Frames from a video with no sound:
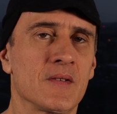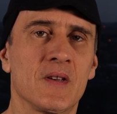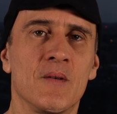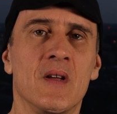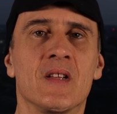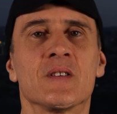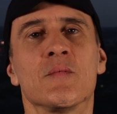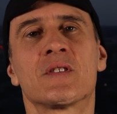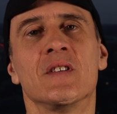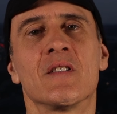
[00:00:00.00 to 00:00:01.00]
So it is
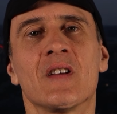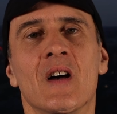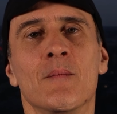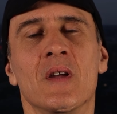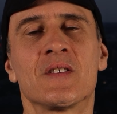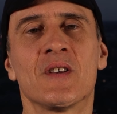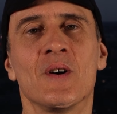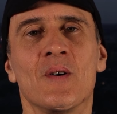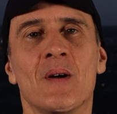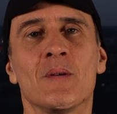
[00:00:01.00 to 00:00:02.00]
almost dinner time. And
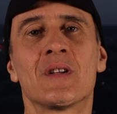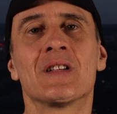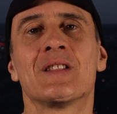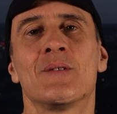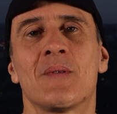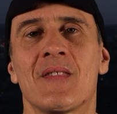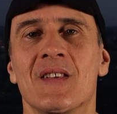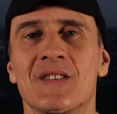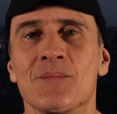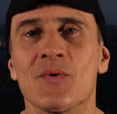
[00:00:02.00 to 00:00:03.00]
so I will conclude with
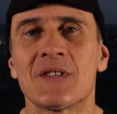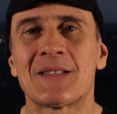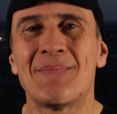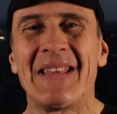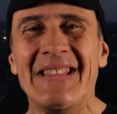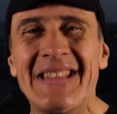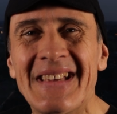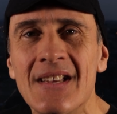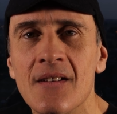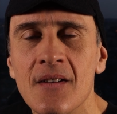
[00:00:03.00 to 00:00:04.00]
this: more speed,
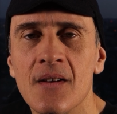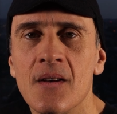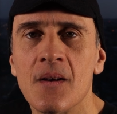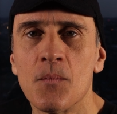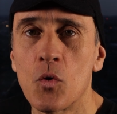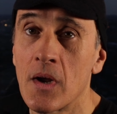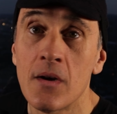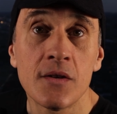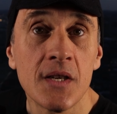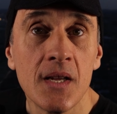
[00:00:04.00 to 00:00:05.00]
more
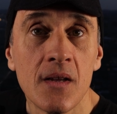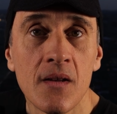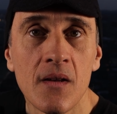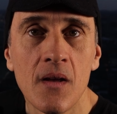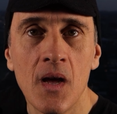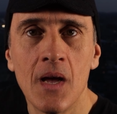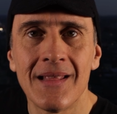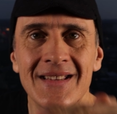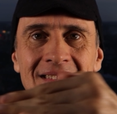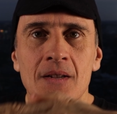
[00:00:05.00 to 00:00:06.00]
energy, and
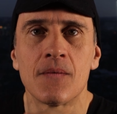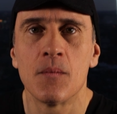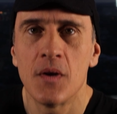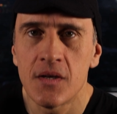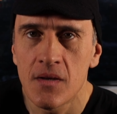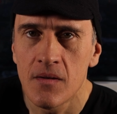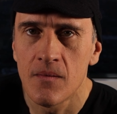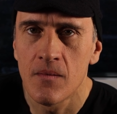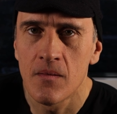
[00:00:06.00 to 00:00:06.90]
less inflammation.